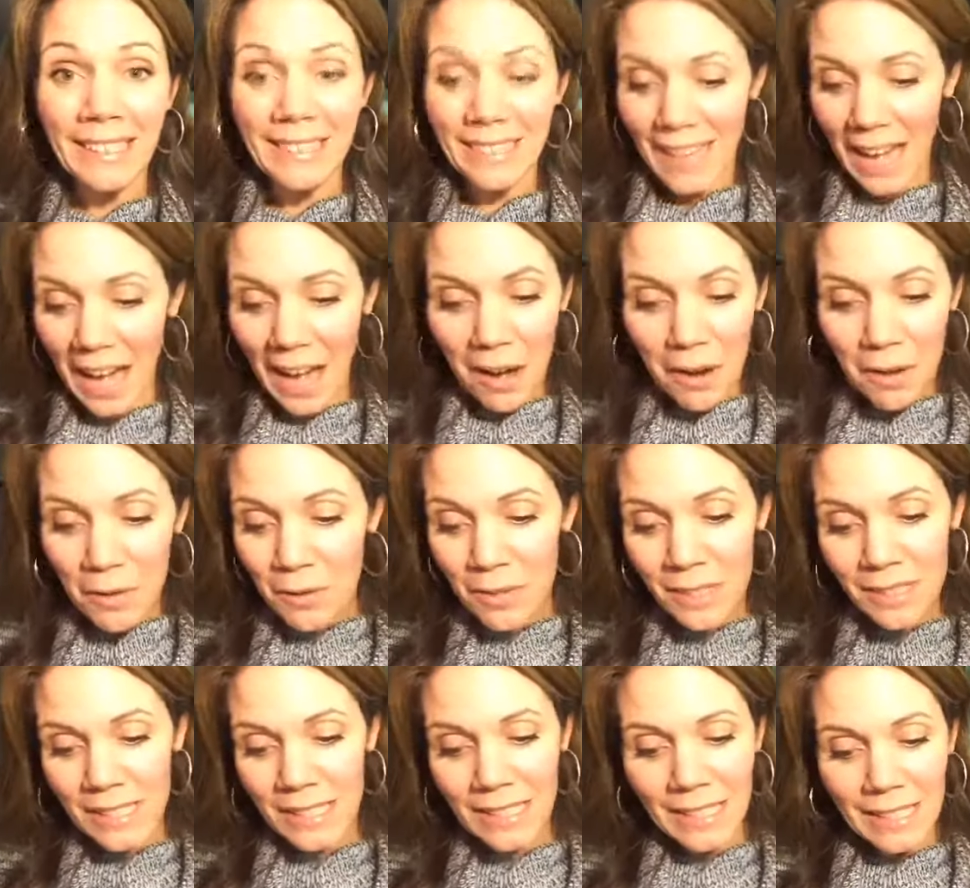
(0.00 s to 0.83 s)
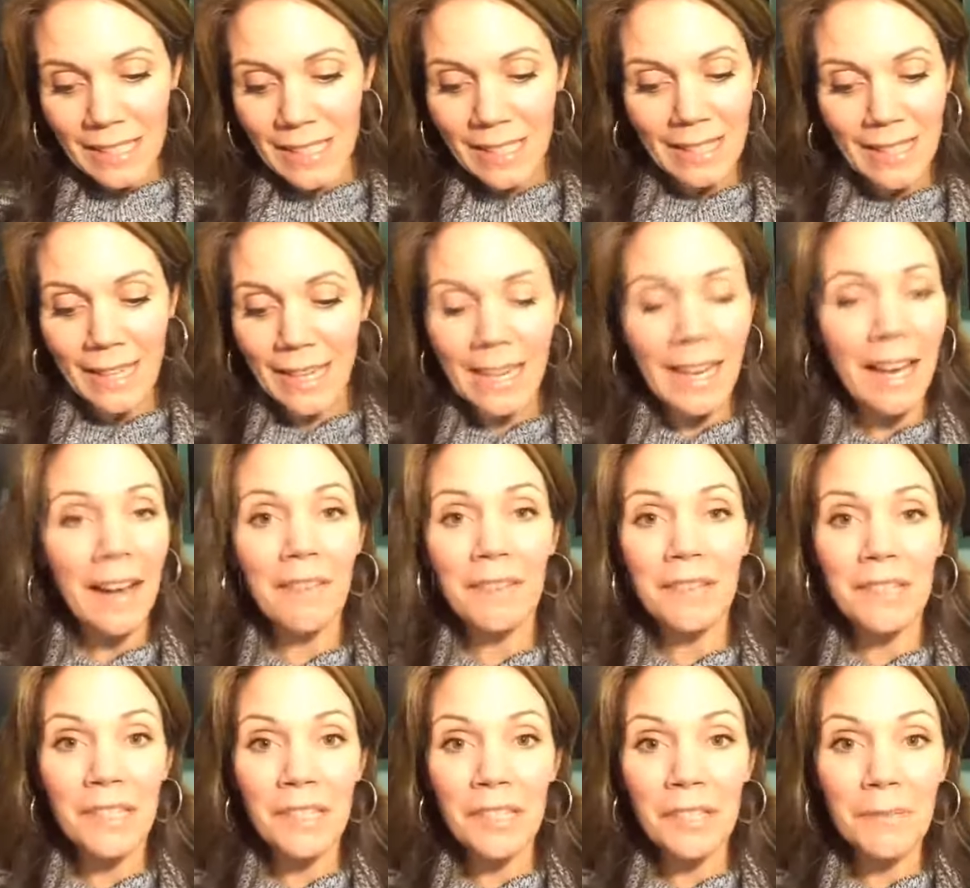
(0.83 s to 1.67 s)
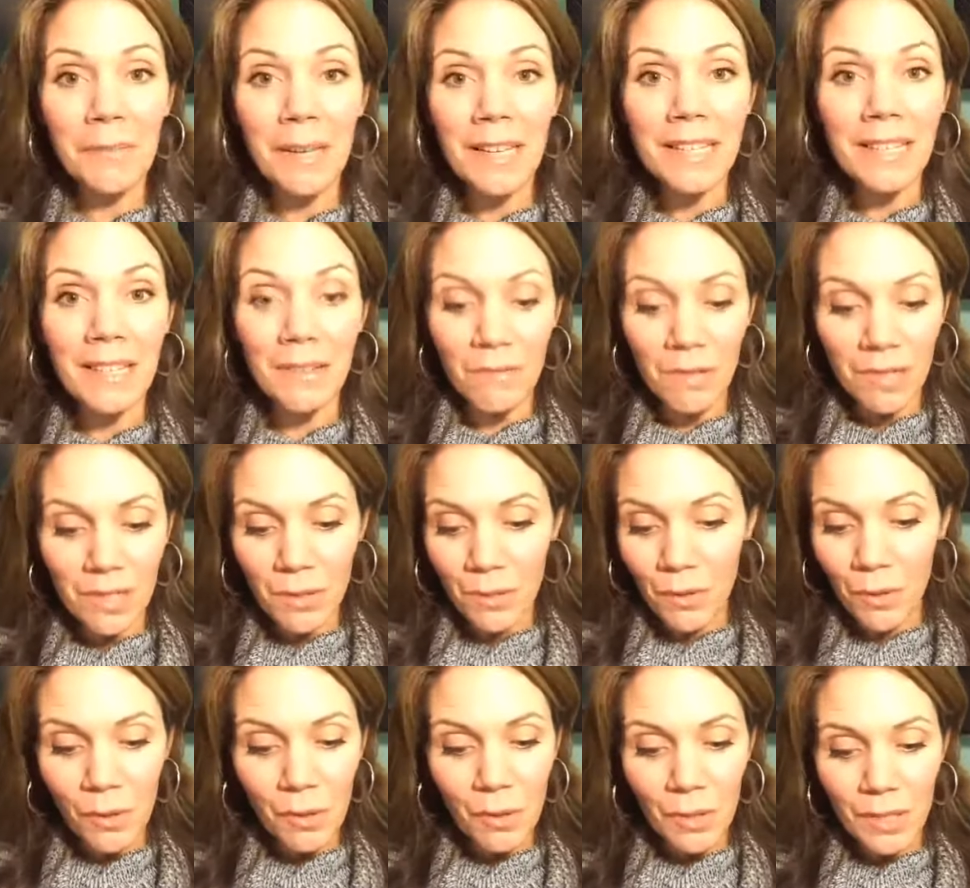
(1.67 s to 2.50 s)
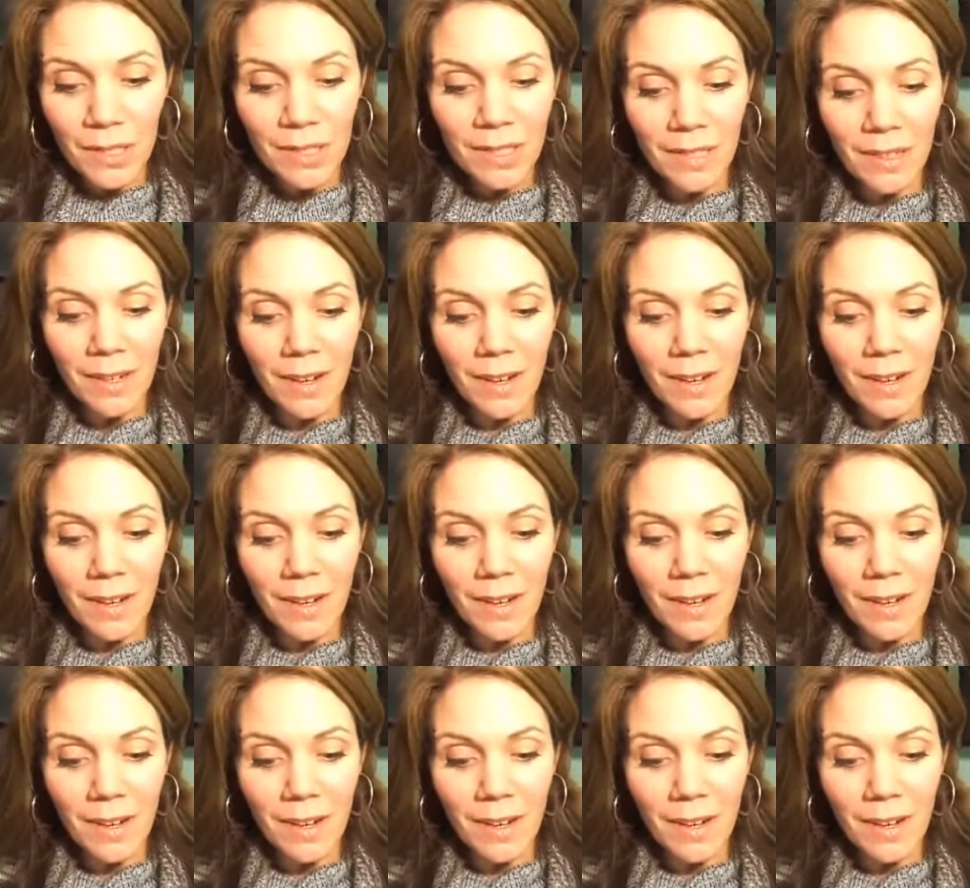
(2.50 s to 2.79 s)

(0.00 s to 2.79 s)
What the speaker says: How did they have such amazing results?